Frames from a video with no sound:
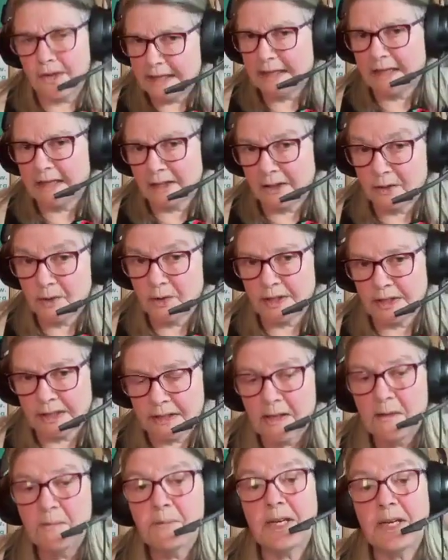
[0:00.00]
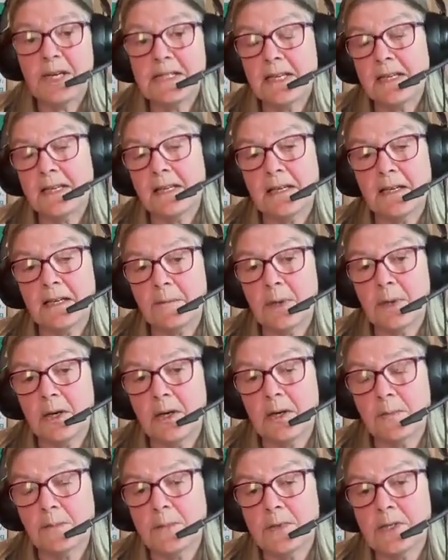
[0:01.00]
word for including by
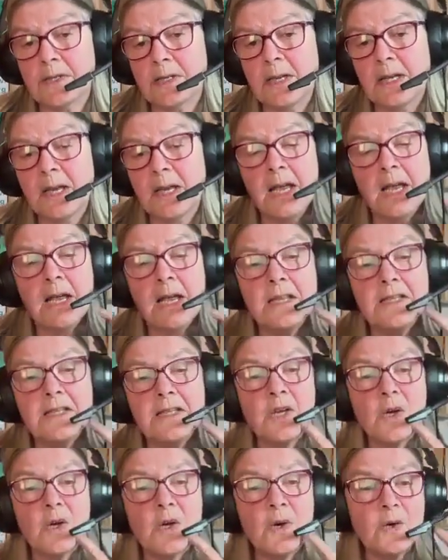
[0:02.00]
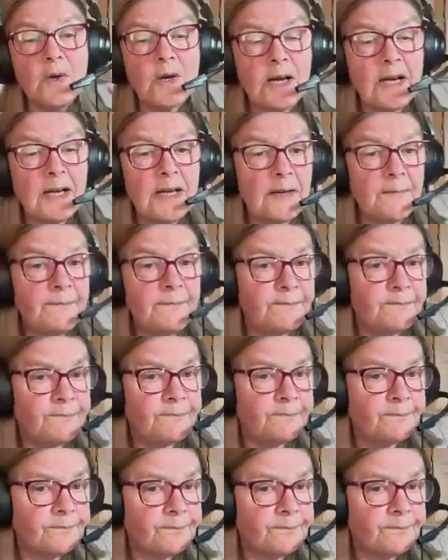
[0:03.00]
taking up arms. So